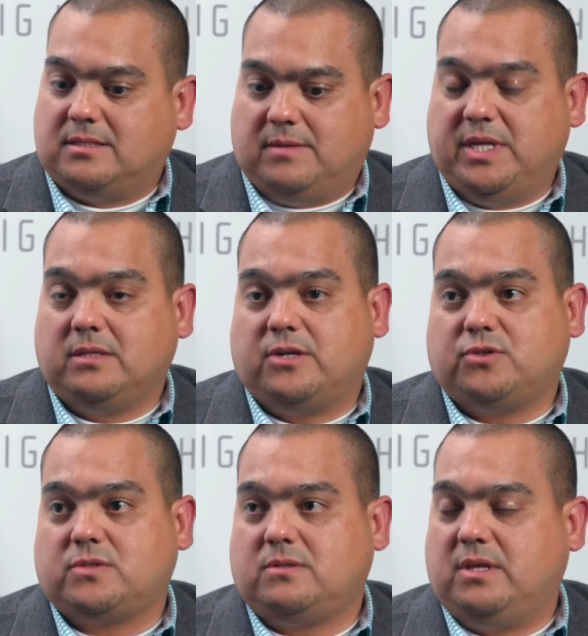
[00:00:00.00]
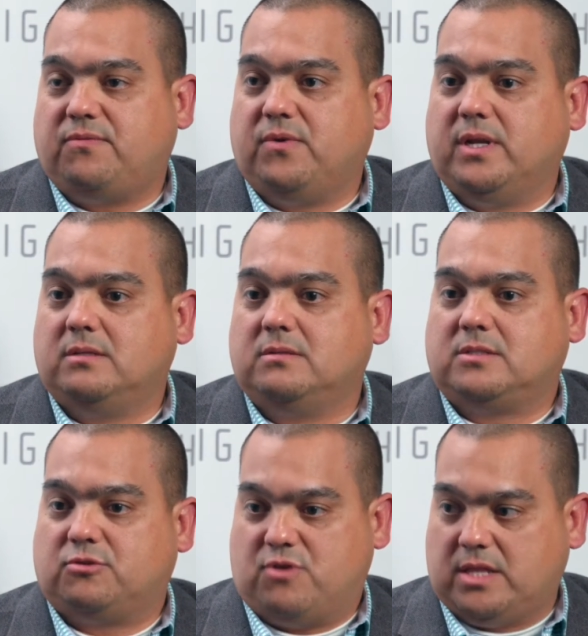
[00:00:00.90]
mean, there's different
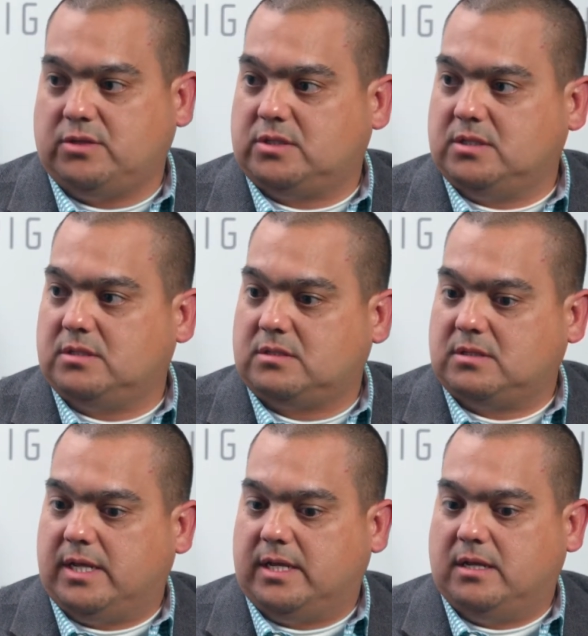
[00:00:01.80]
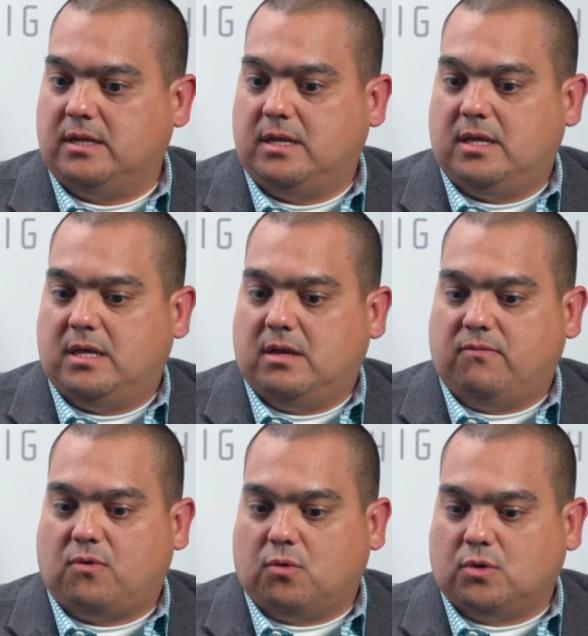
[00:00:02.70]
strategies, and
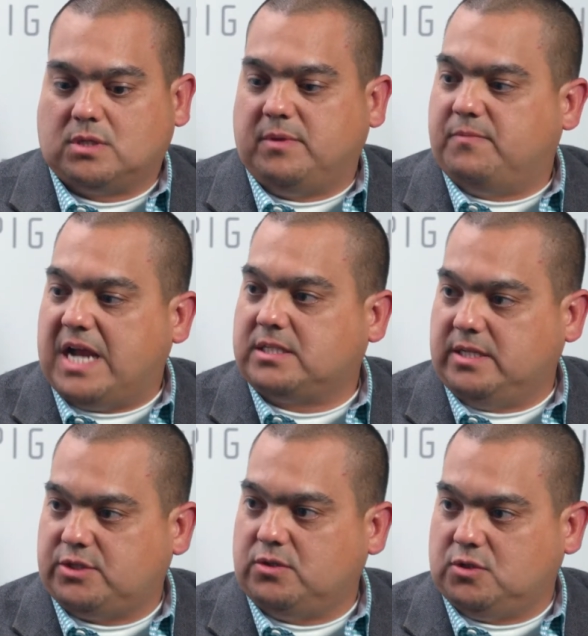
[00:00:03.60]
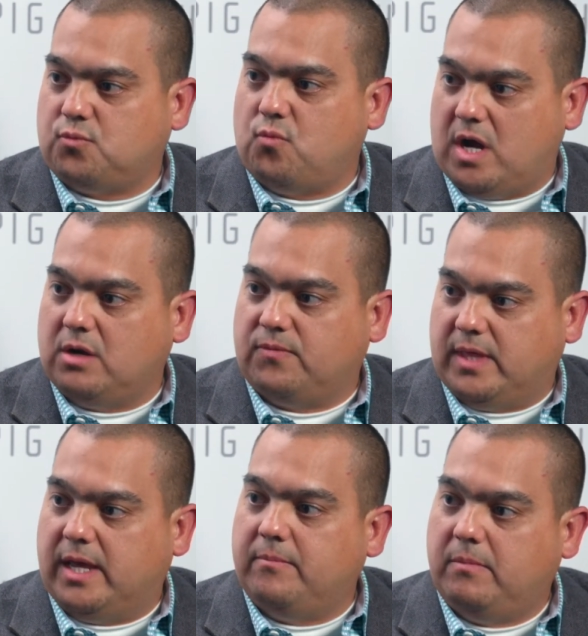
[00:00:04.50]
of course, I mean, vaccination is one of
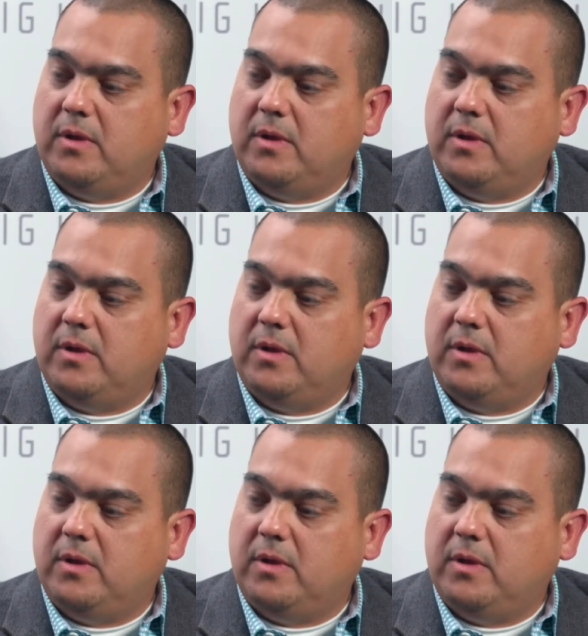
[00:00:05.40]
them.